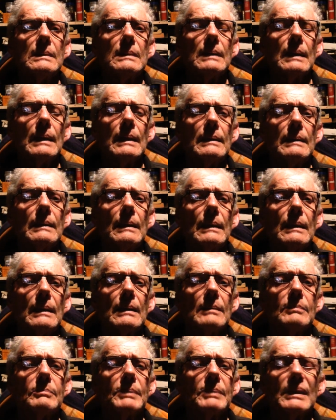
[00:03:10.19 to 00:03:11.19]
And
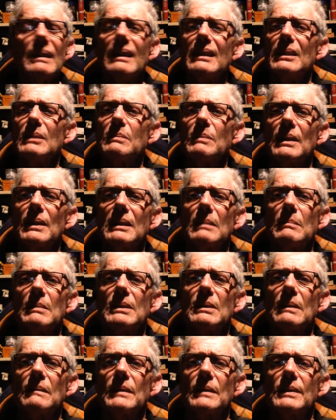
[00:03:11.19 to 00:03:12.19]
but I just want to give
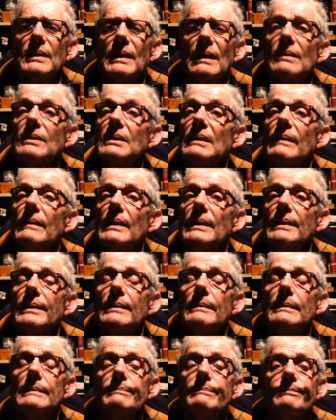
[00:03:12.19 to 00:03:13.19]
myself a challenge, see if I can
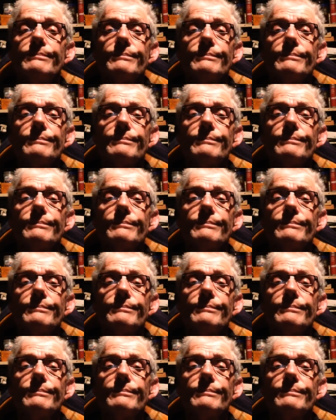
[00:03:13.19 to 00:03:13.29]
do it.